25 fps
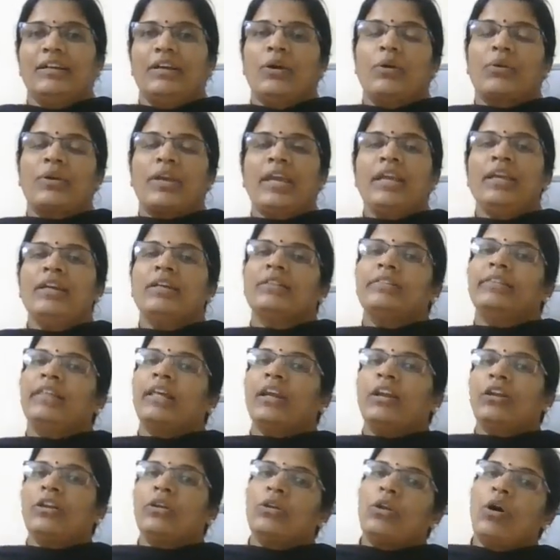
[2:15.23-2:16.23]
Okay, there
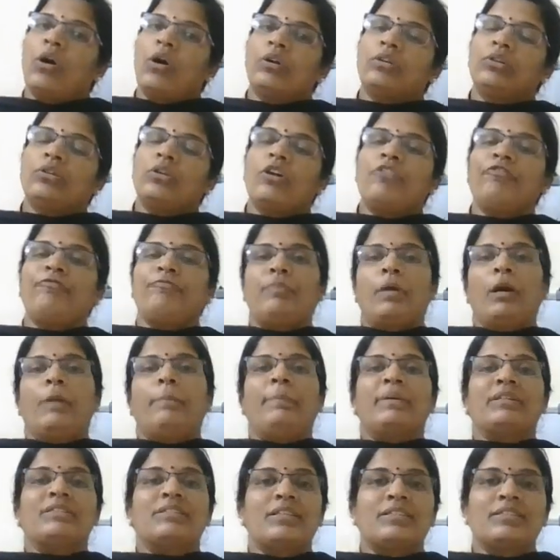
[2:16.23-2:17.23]
are a lot of
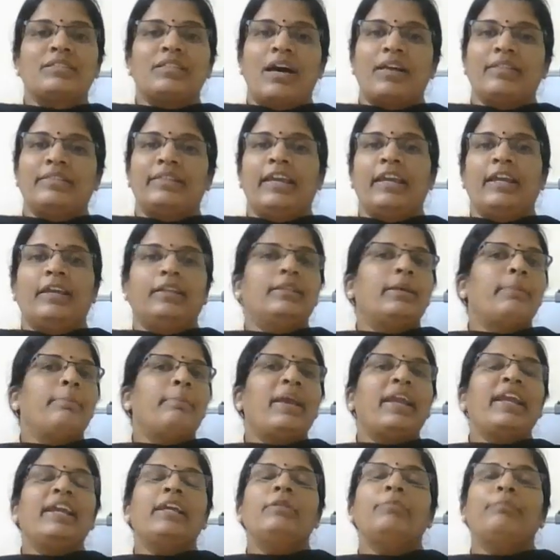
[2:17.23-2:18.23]
purposes are there. The
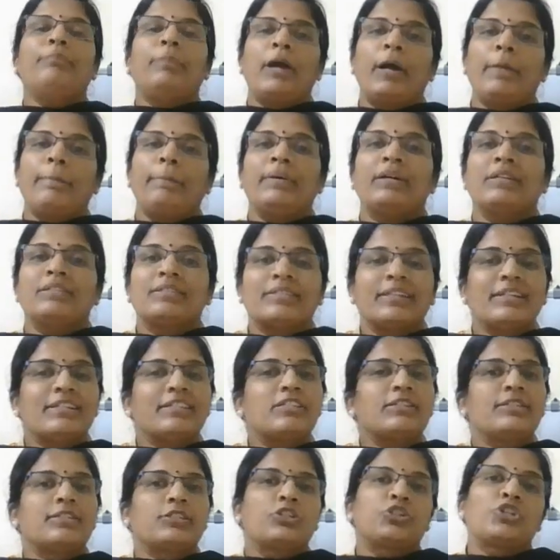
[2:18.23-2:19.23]
main purpose
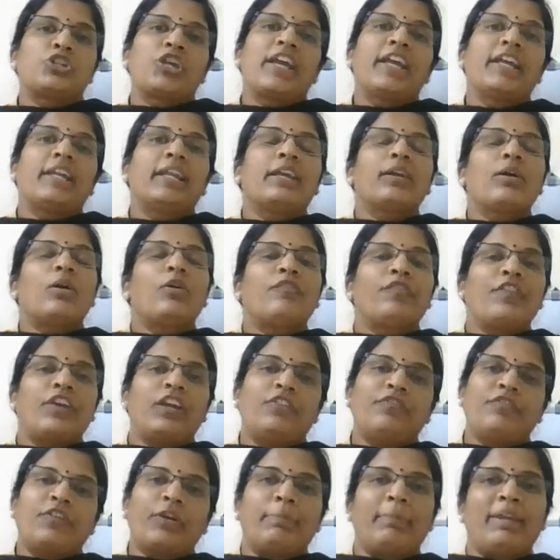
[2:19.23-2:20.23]
is sharing of
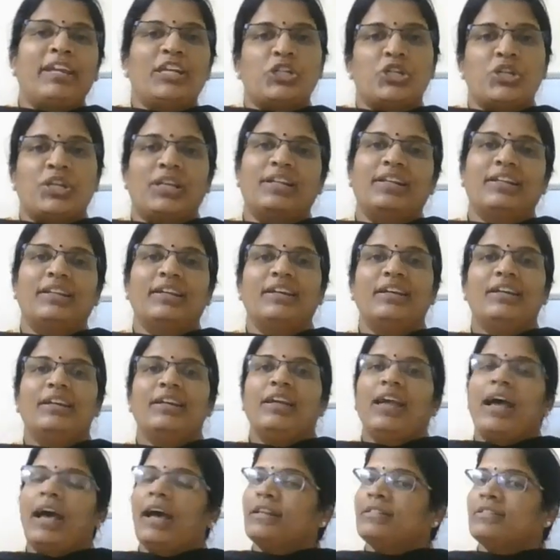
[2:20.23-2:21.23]
information
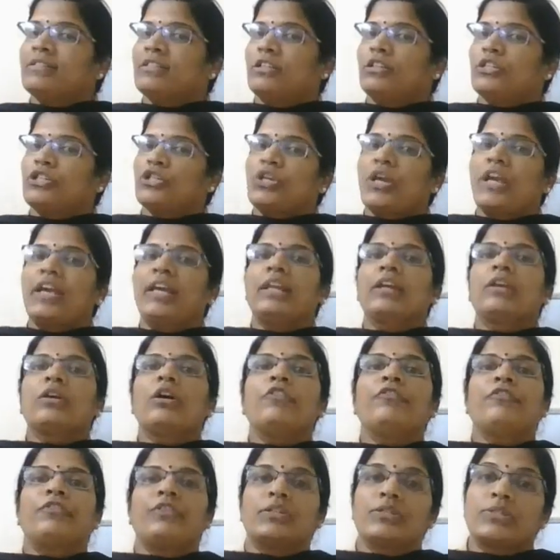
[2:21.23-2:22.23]
and sharing
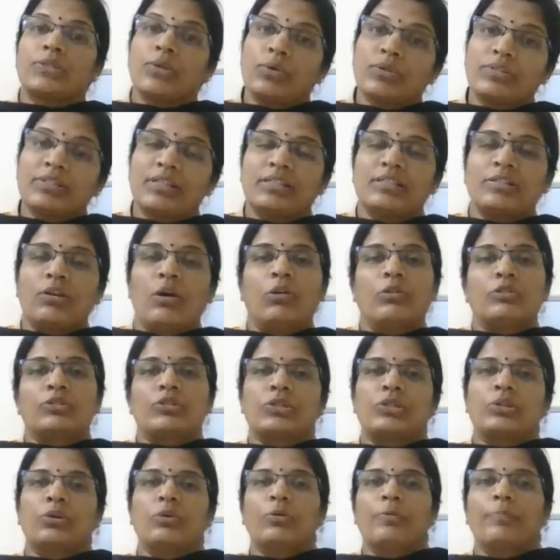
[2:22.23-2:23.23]
of resources
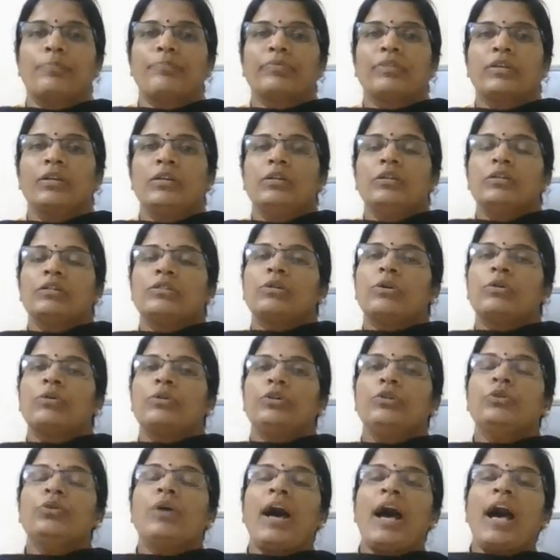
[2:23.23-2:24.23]
also. So
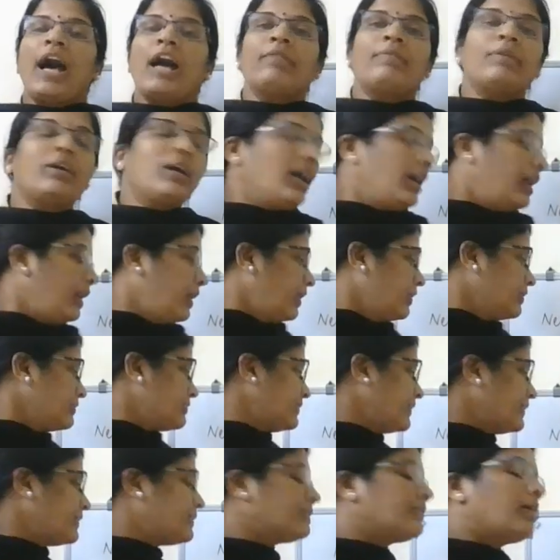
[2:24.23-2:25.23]
you have
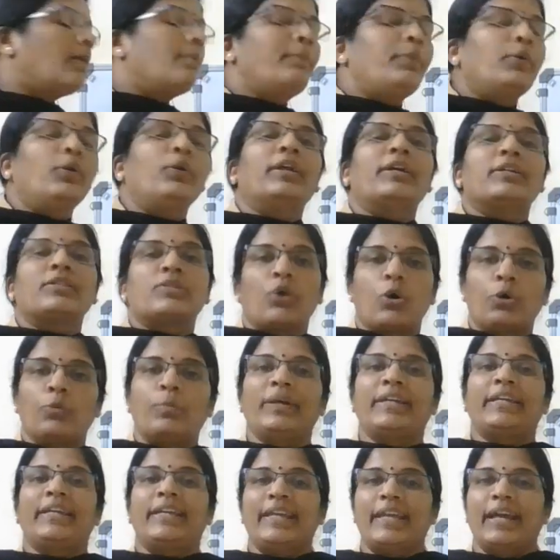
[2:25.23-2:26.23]
6 computers
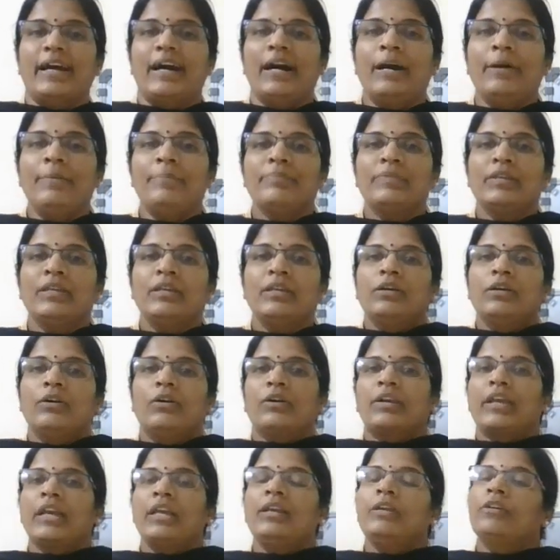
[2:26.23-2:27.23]
over here.
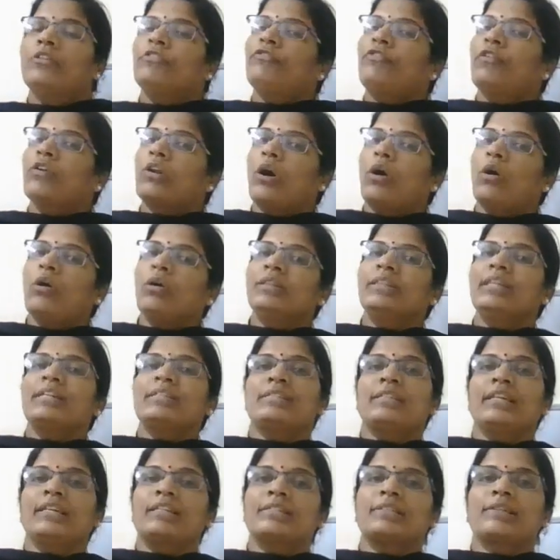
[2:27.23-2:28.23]
Okay, for all the
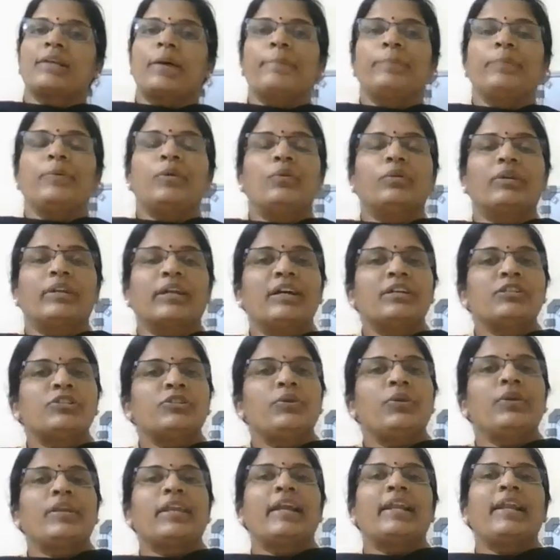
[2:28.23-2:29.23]
6 computers,
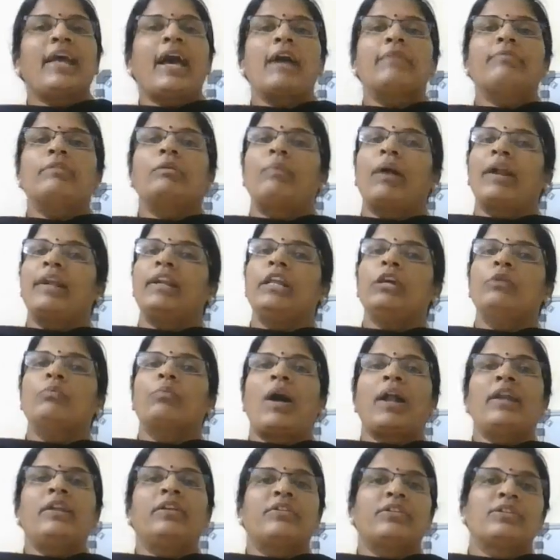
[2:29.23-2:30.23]
you can have only
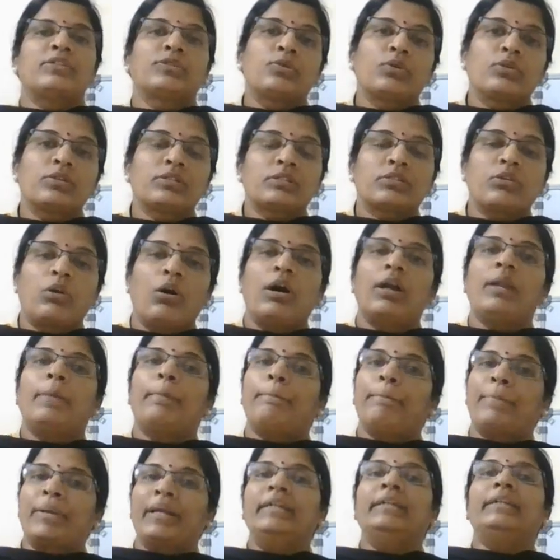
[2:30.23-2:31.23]
one resource called
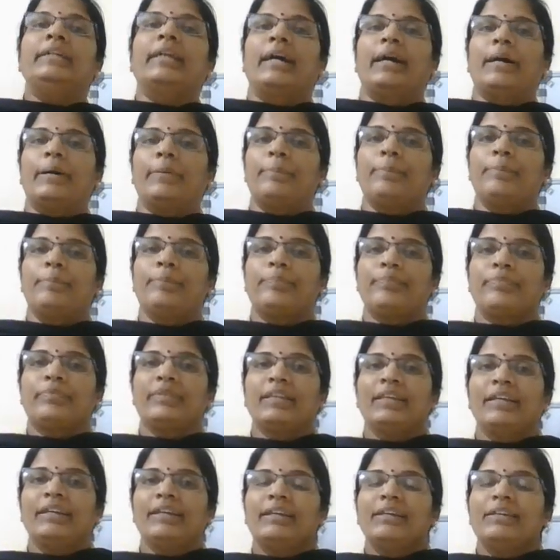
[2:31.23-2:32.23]
printer.
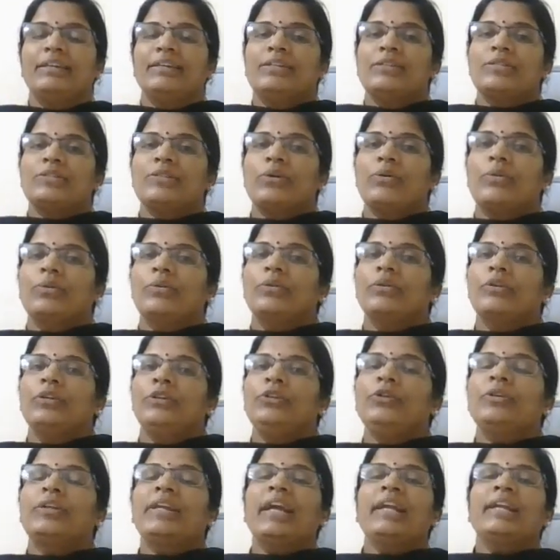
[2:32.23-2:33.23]
So
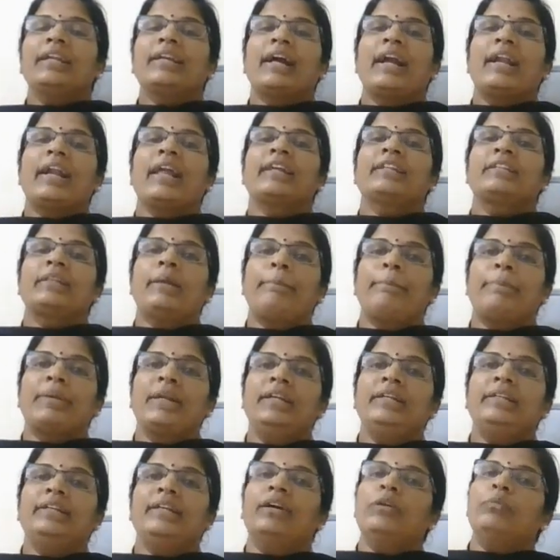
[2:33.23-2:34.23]
you can connect the
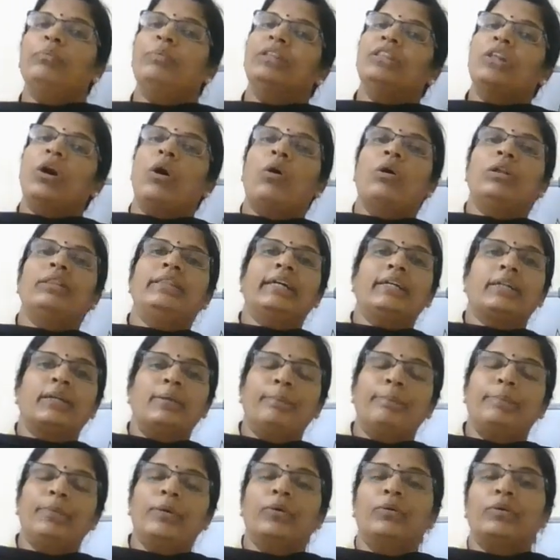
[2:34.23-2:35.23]
printer with all the
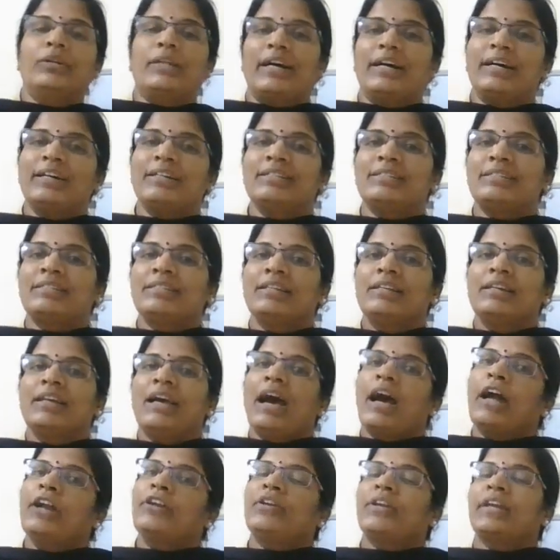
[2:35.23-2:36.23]
computers
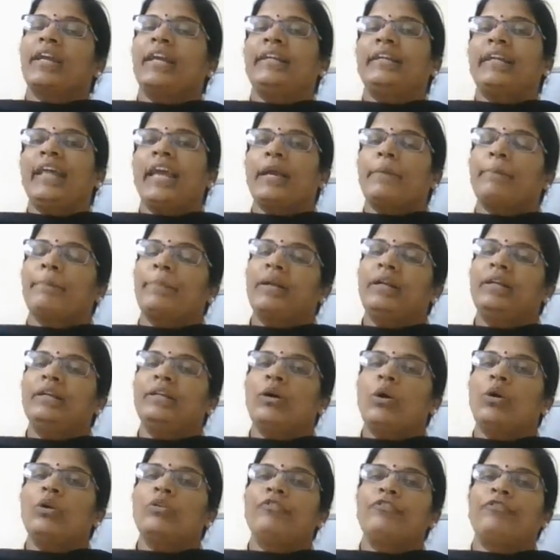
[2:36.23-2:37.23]
and you can take
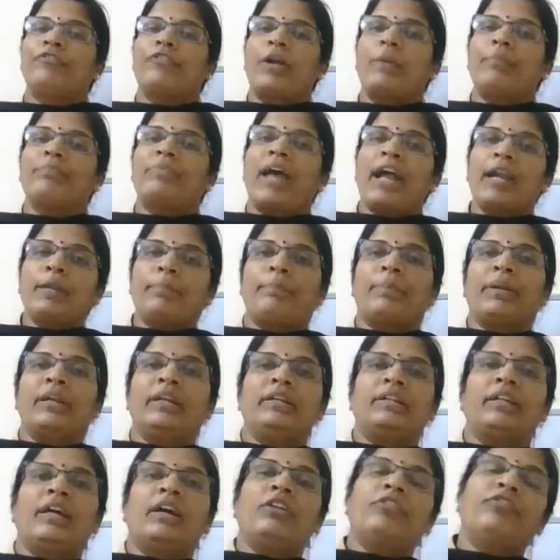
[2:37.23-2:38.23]
printout from that
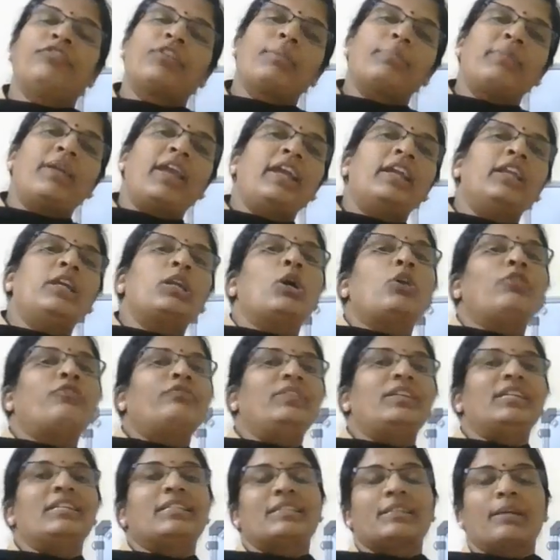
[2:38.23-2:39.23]
printer from any of
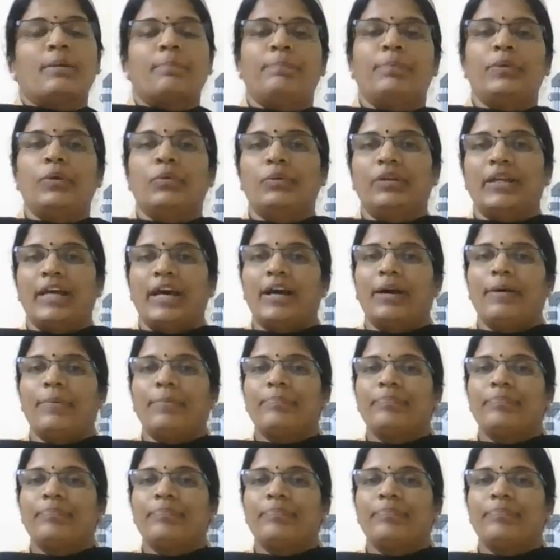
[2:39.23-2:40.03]
these computers.